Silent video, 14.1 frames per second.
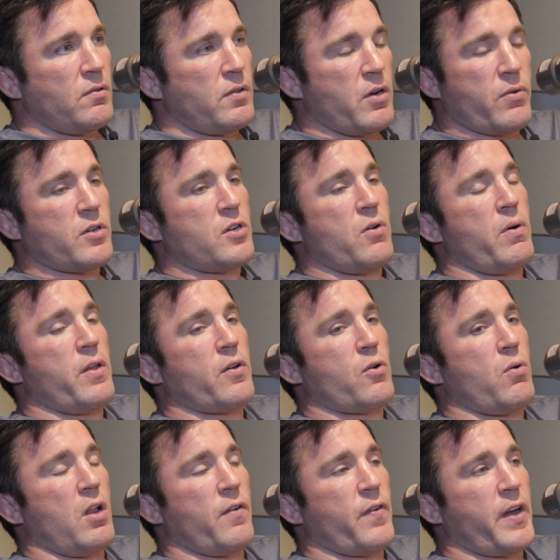There is no other
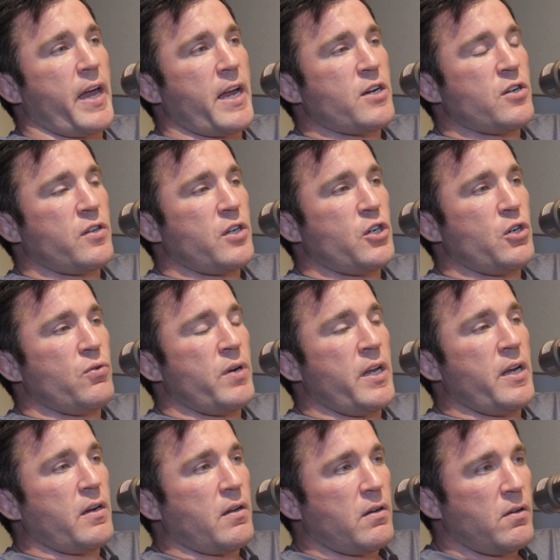qualifications that you
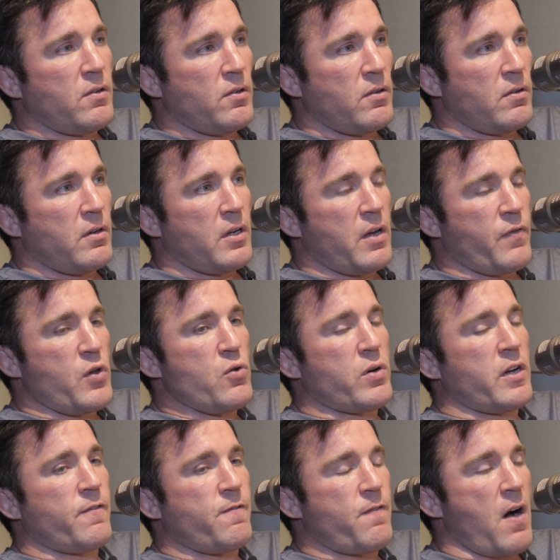need. If you
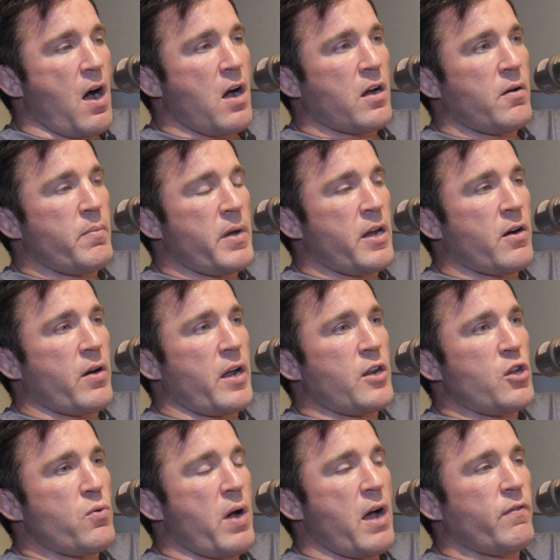can fog a mirror and
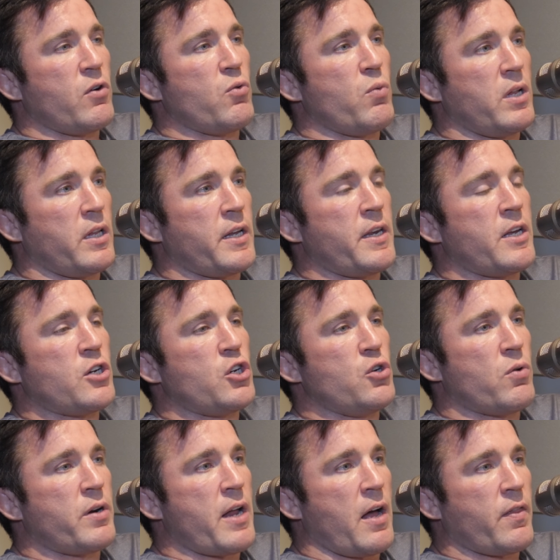you have a willingness,
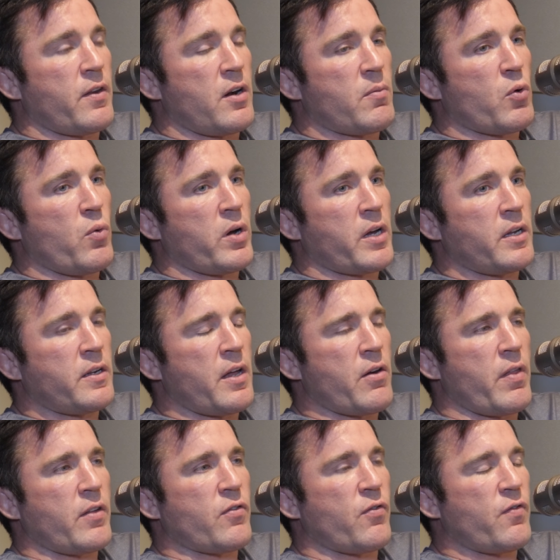you are now the number one contender.
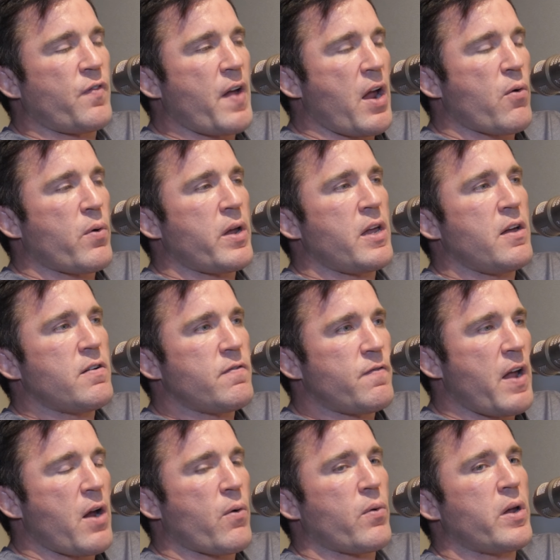That's very,
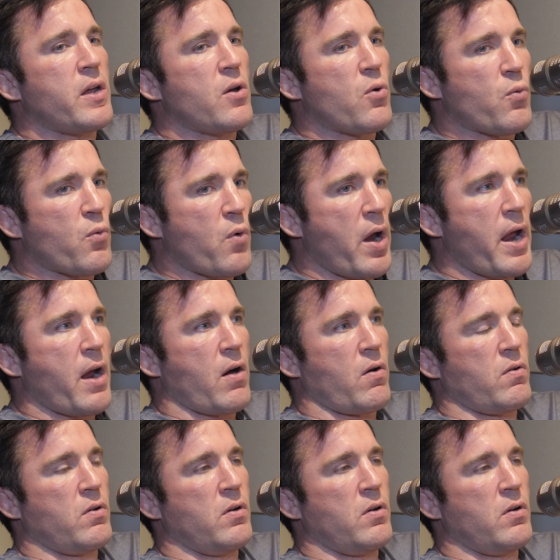very rare.